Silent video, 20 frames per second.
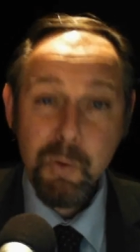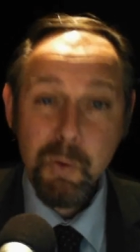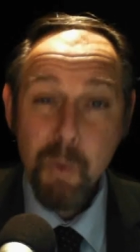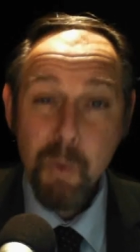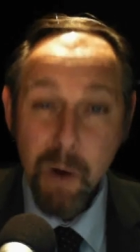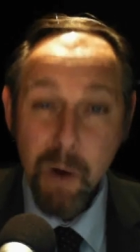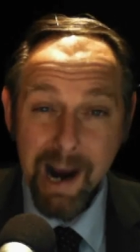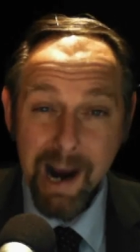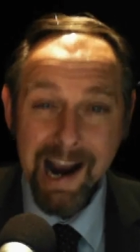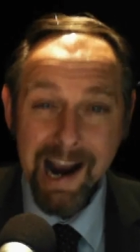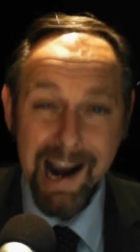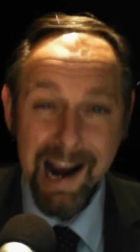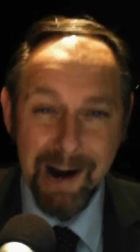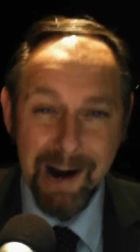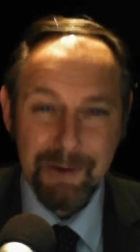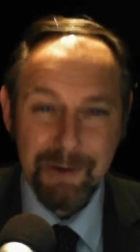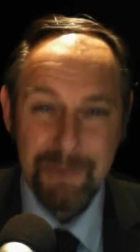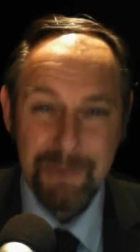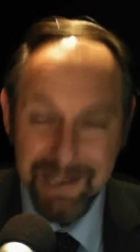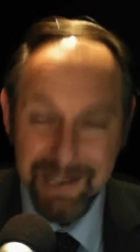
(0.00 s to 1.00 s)

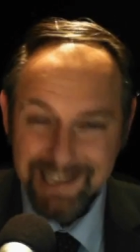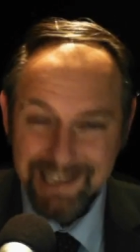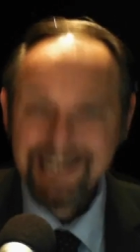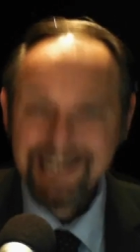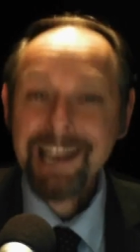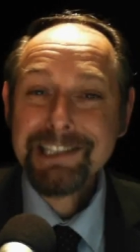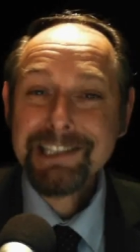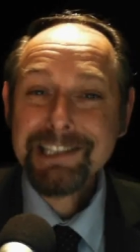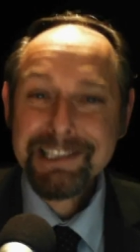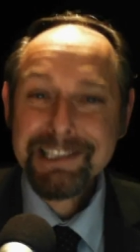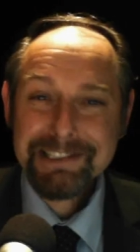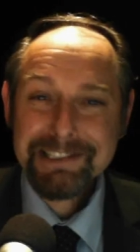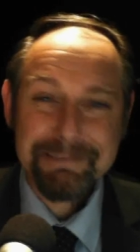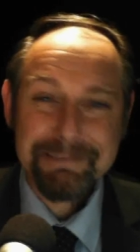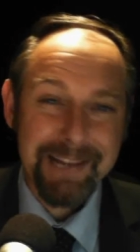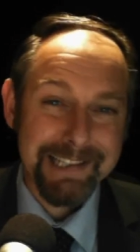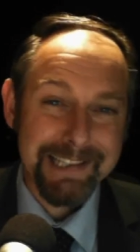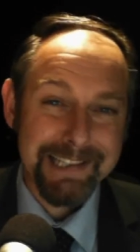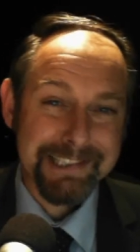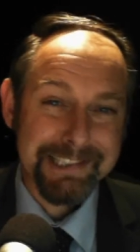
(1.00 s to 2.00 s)
Wow! Let's do the
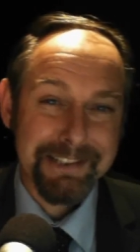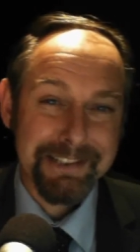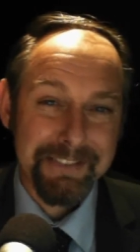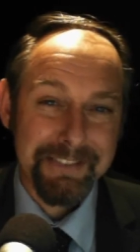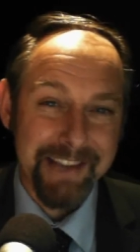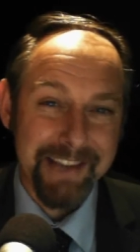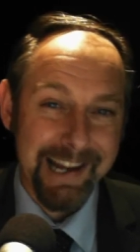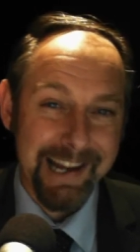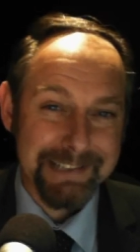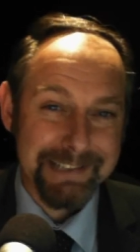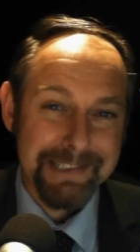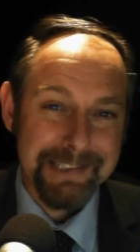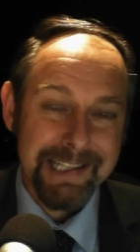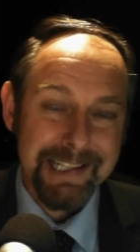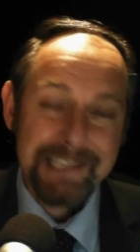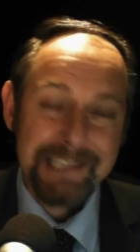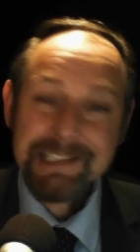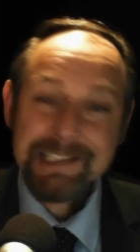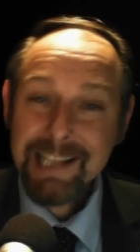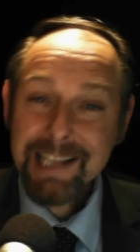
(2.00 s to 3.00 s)
maths on that.
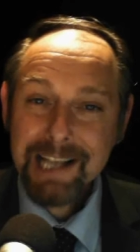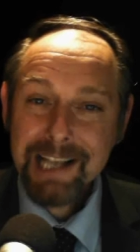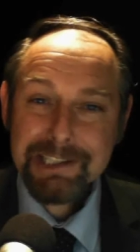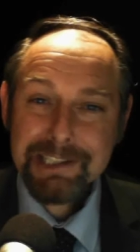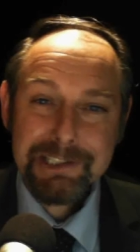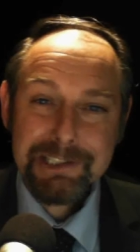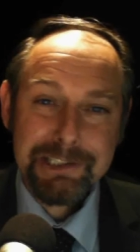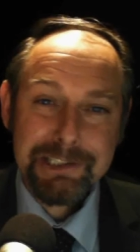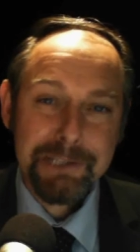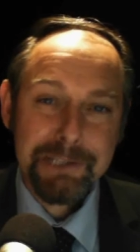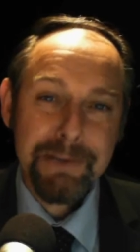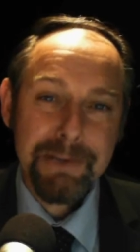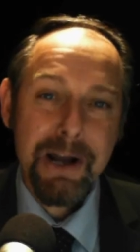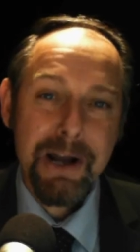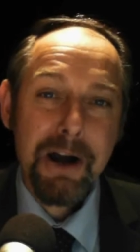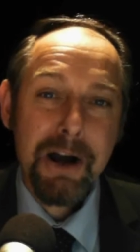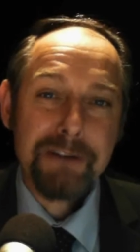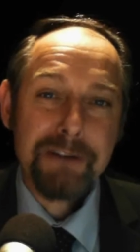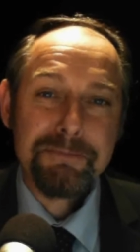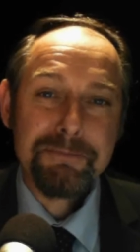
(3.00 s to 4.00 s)
So that's two
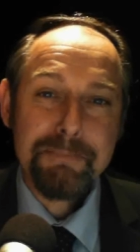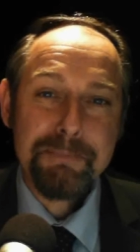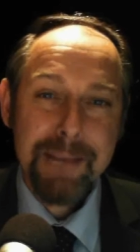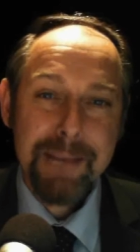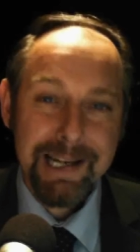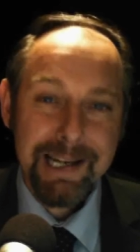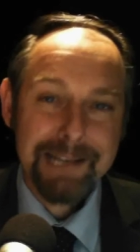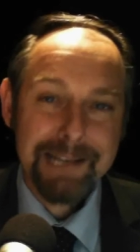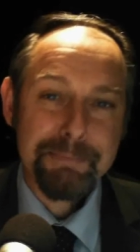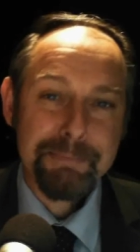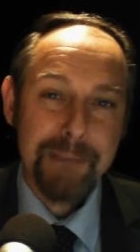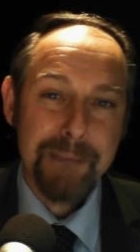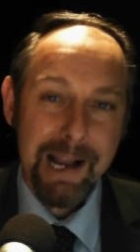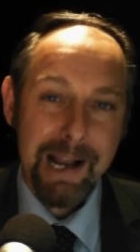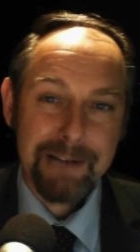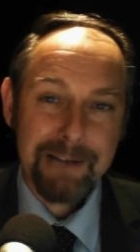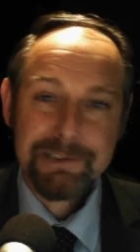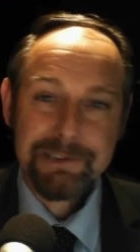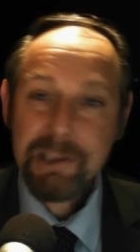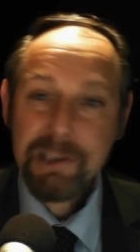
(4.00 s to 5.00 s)
point five million
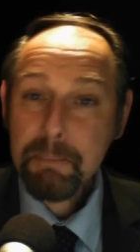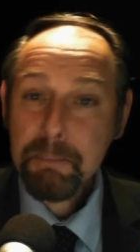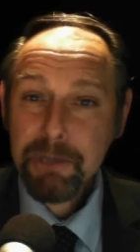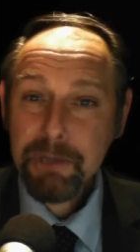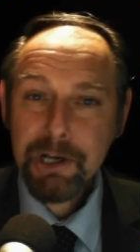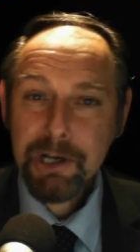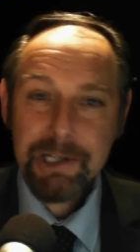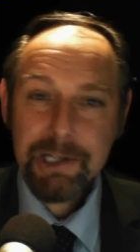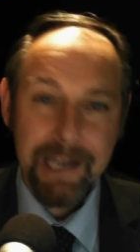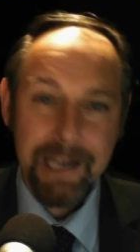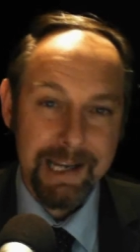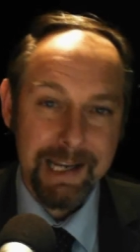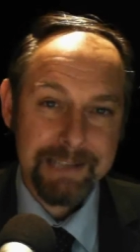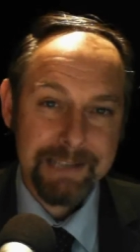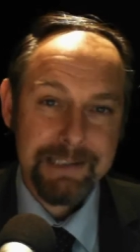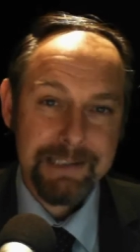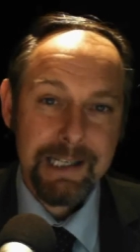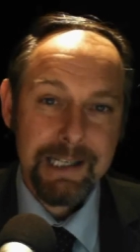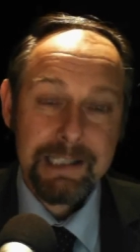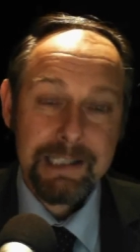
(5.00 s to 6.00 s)
pounds per year,
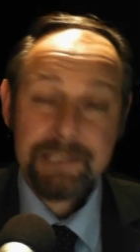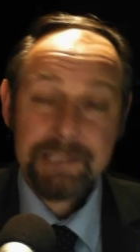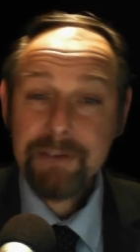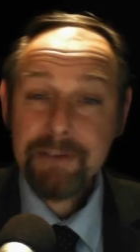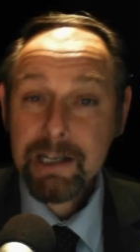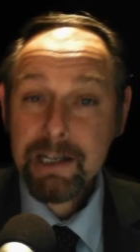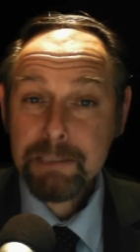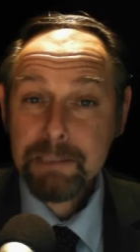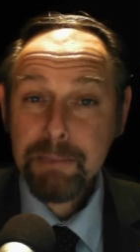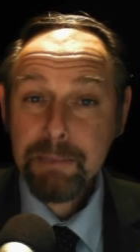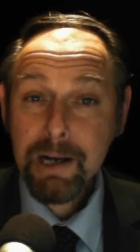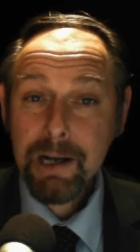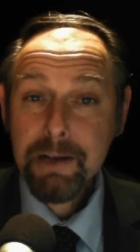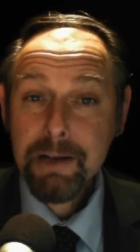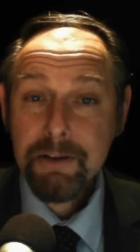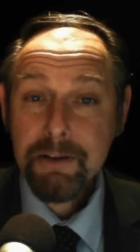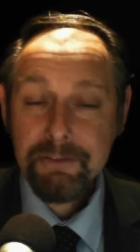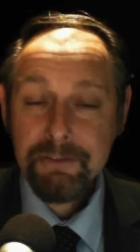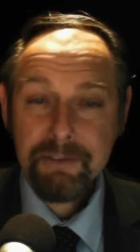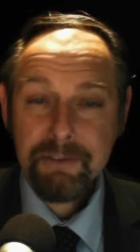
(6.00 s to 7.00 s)
divided
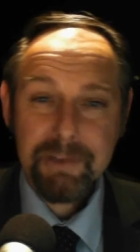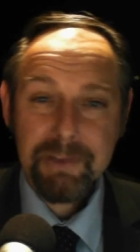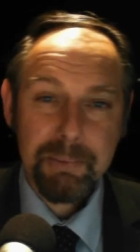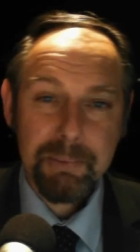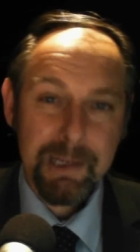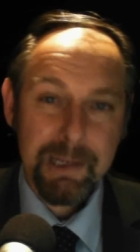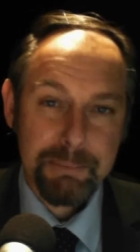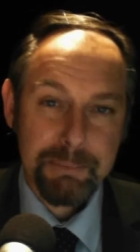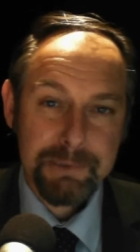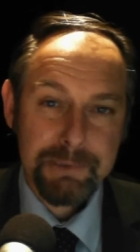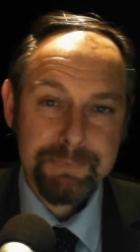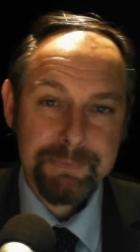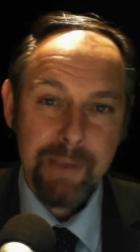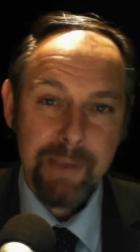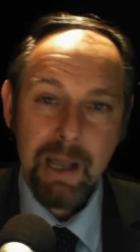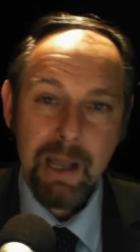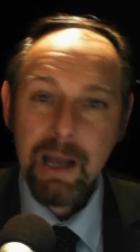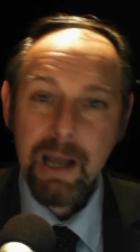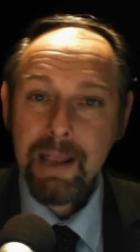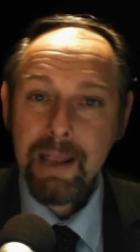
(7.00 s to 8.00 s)
by fifty people.
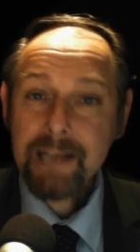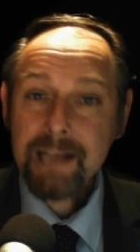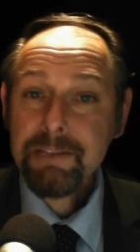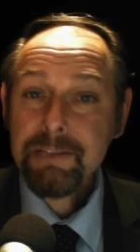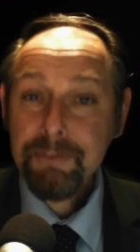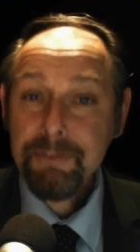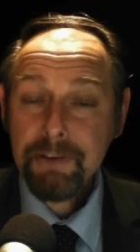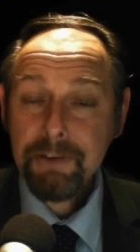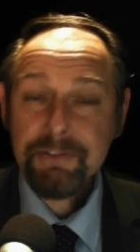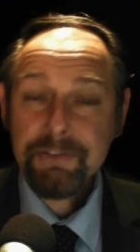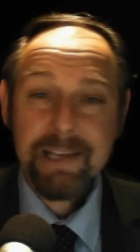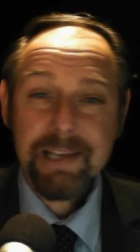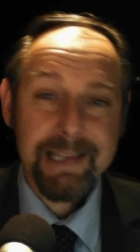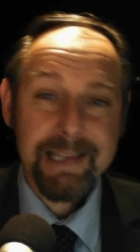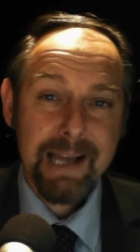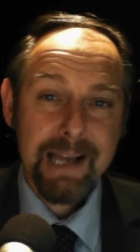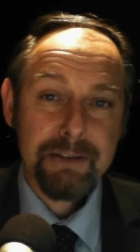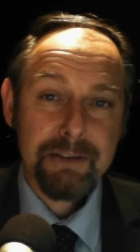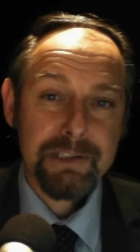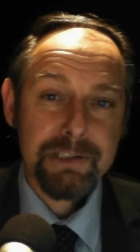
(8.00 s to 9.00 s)
That's fifty
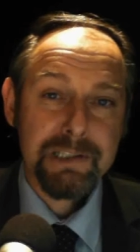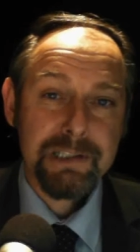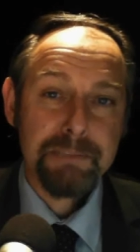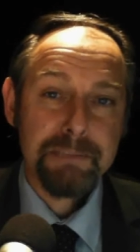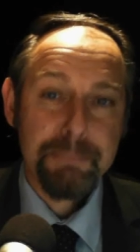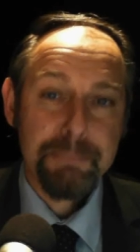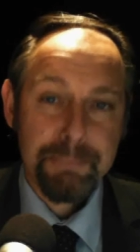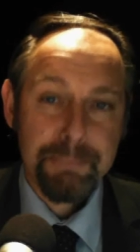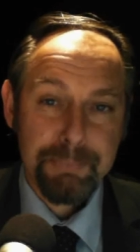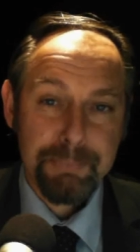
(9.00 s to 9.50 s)
thousand